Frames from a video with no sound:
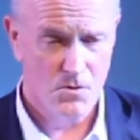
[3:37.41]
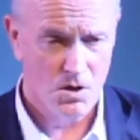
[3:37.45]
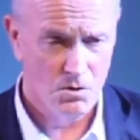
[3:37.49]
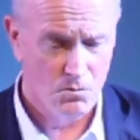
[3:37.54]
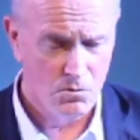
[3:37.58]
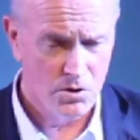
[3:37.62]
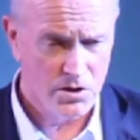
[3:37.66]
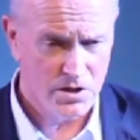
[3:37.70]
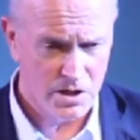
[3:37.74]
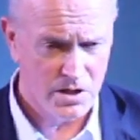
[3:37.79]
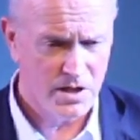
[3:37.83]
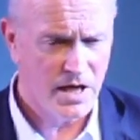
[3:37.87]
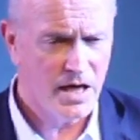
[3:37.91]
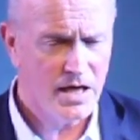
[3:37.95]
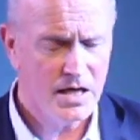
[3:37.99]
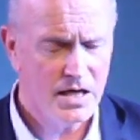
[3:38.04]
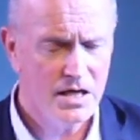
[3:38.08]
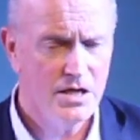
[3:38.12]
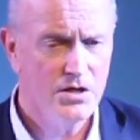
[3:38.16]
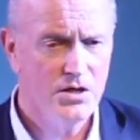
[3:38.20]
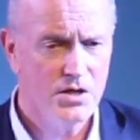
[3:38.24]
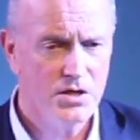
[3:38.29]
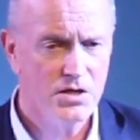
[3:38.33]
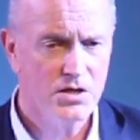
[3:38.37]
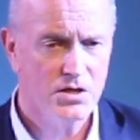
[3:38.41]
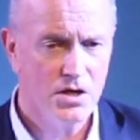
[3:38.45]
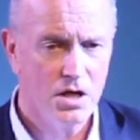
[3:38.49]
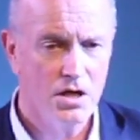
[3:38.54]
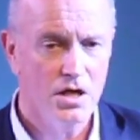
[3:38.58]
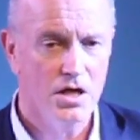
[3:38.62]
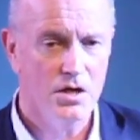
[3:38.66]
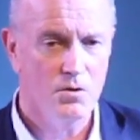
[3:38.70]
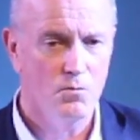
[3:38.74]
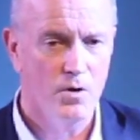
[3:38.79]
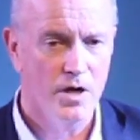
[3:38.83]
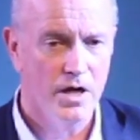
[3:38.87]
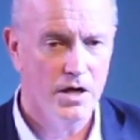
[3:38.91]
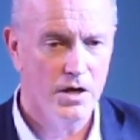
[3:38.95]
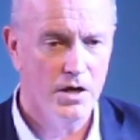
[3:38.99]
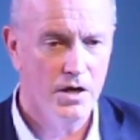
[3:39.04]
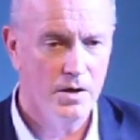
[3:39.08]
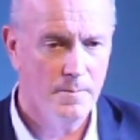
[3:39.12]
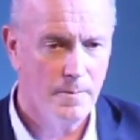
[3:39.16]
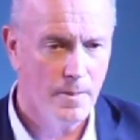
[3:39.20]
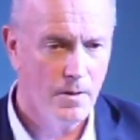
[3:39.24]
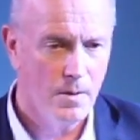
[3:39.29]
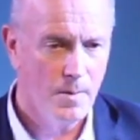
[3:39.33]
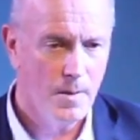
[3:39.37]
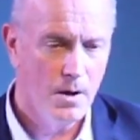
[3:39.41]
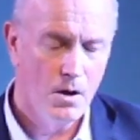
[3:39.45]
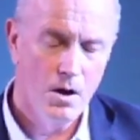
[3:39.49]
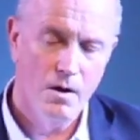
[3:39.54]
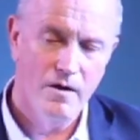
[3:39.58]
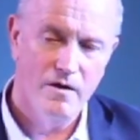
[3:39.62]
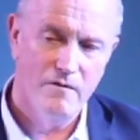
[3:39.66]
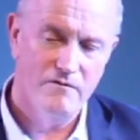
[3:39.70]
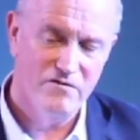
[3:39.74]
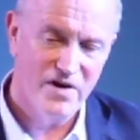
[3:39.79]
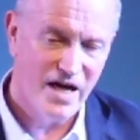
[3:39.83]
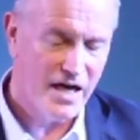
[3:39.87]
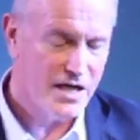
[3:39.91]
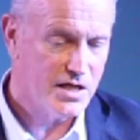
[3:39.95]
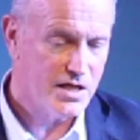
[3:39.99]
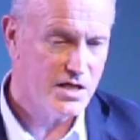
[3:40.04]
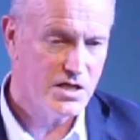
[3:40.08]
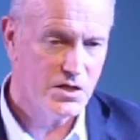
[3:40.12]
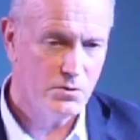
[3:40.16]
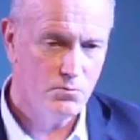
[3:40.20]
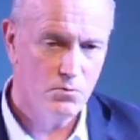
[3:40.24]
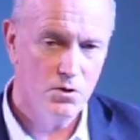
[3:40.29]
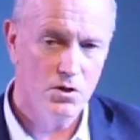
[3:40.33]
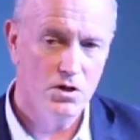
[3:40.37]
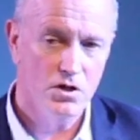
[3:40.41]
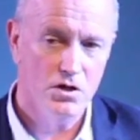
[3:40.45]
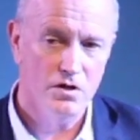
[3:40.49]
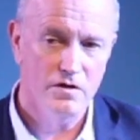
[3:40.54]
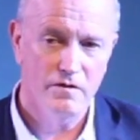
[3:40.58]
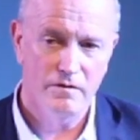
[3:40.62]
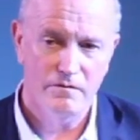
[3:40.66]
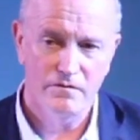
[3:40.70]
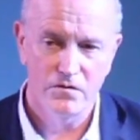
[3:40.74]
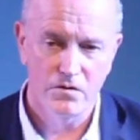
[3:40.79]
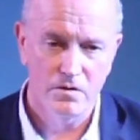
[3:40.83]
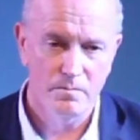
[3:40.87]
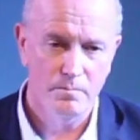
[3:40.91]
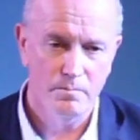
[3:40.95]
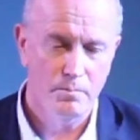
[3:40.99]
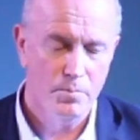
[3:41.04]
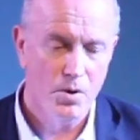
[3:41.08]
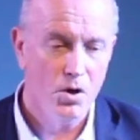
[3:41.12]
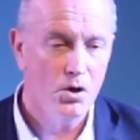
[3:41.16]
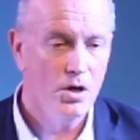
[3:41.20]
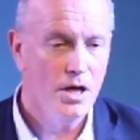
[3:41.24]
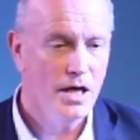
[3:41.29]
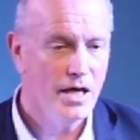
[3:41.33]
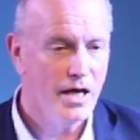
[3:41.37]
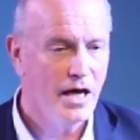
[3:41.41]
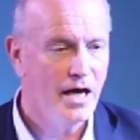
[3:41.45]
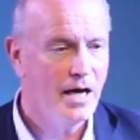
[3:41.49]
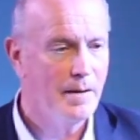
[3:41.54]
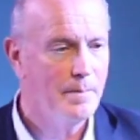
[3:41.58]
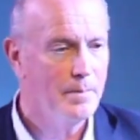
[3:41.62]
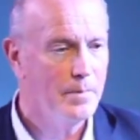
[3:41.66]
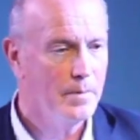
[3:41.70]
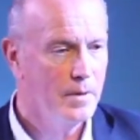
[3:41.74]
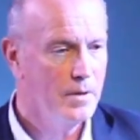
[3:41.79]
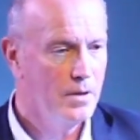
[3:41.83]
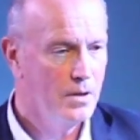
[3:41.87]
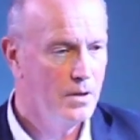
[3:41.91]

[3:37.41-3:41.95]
was exactly the site where vats were for boiling up